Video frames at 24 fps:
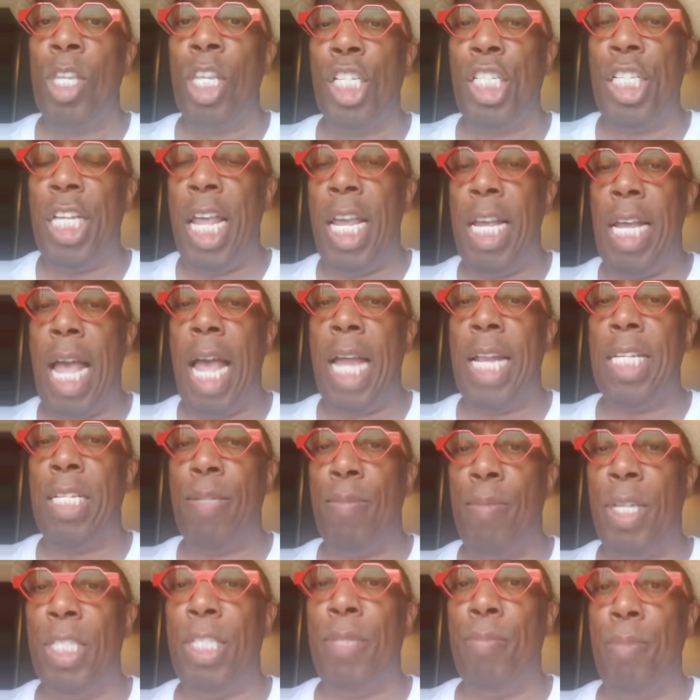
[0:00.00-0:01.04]
She ain't got
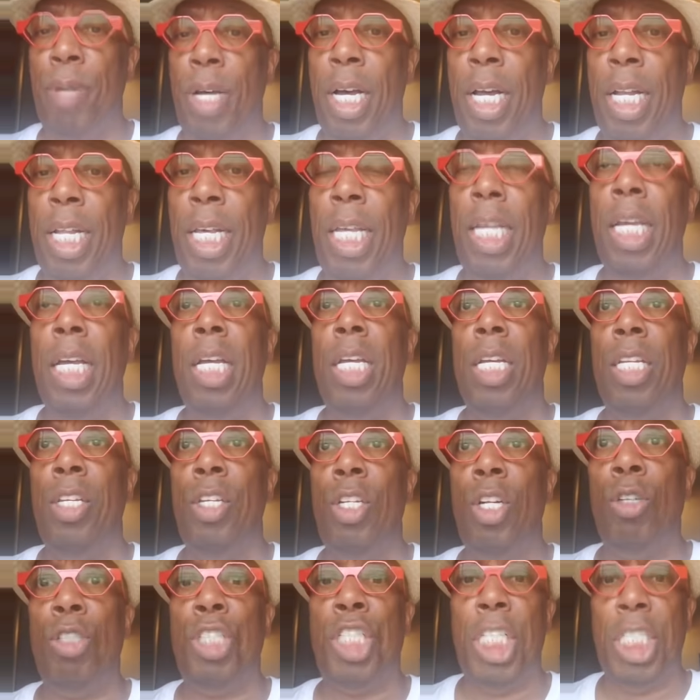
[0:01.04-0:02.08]
as much money.
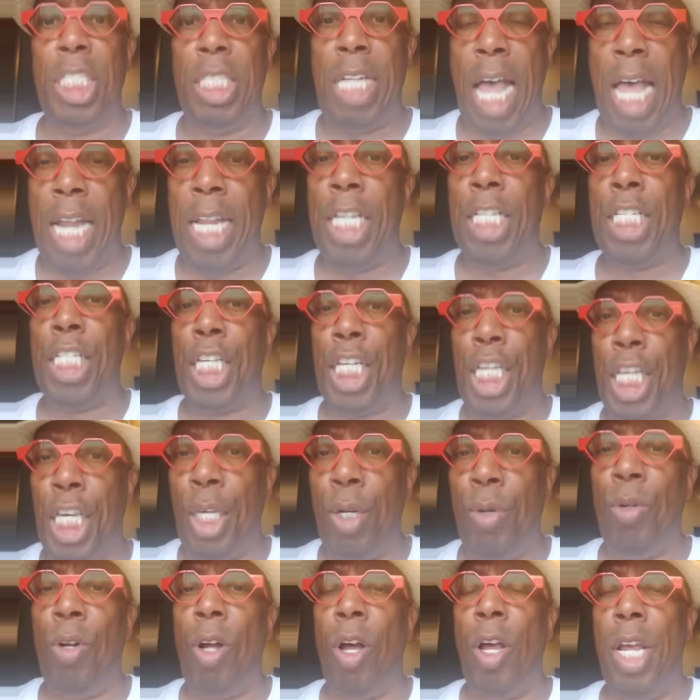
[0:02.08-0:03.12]
You know, she's not as
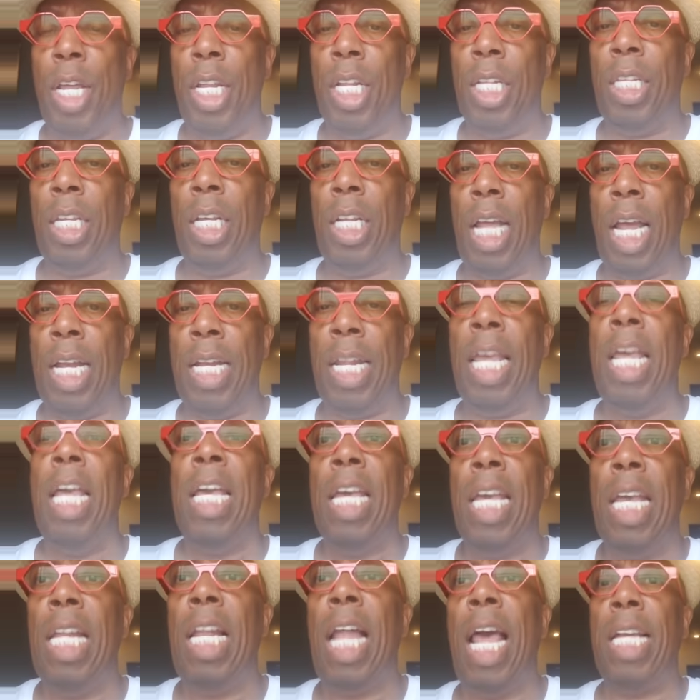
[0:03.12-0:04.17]
cute or anything like
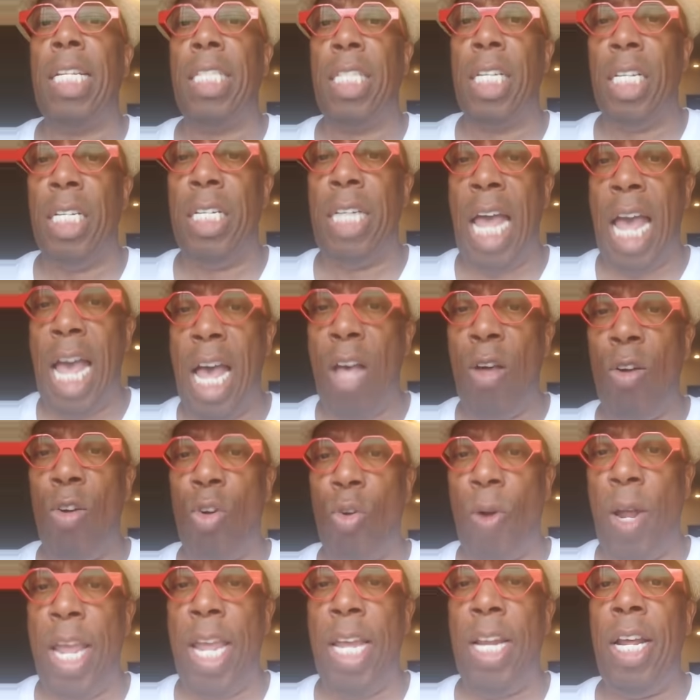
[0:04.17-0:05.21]
that. He likes to
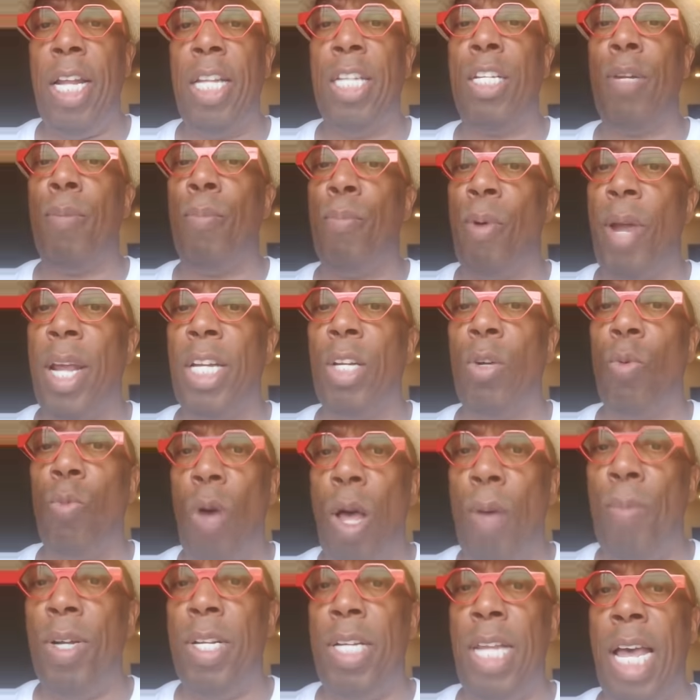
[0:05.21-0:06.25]
downgrade honey to break the
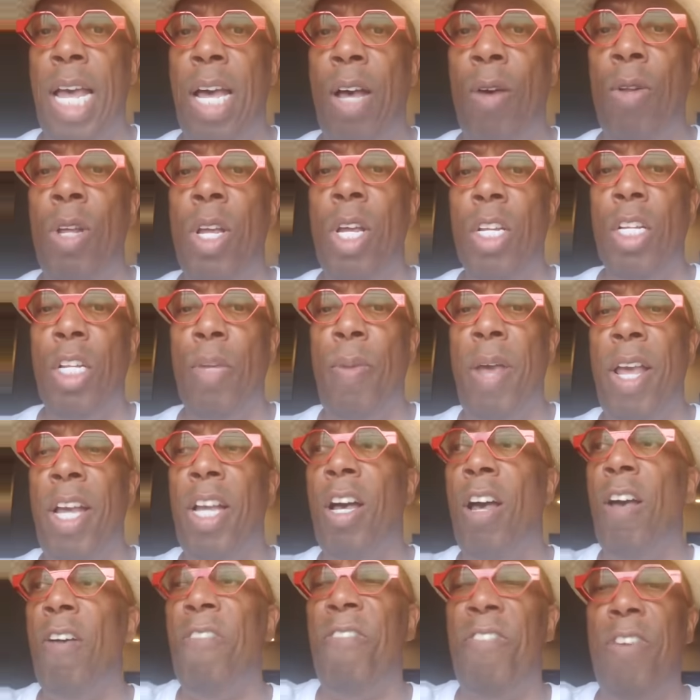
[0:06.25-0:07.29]
woman down to make
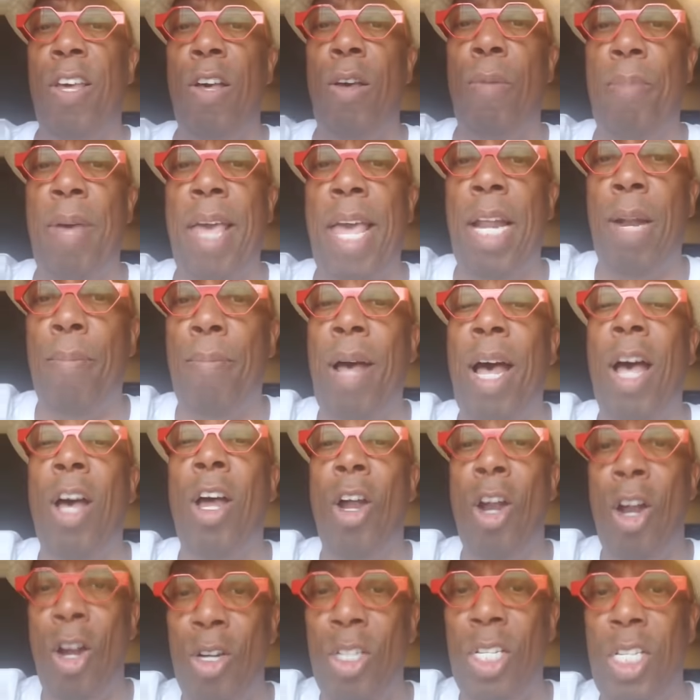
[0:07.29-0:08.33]
her feel bad
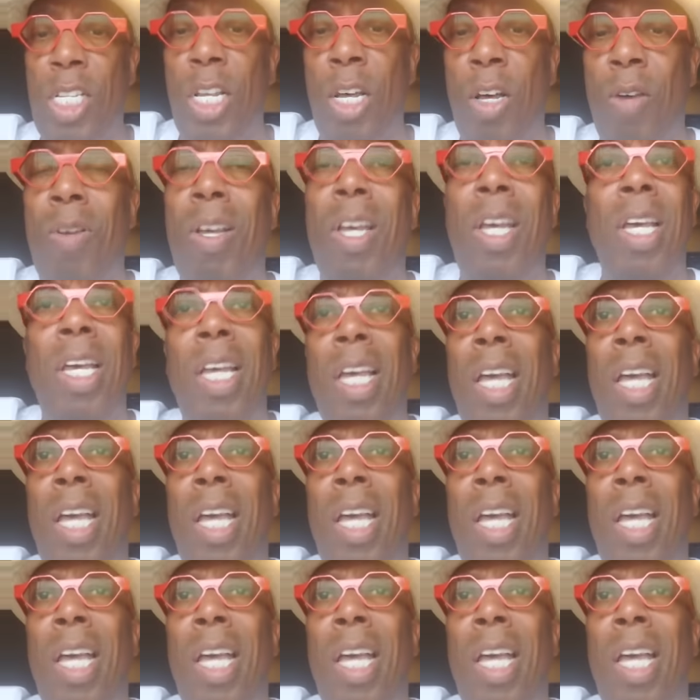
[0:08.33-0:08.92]
about herself.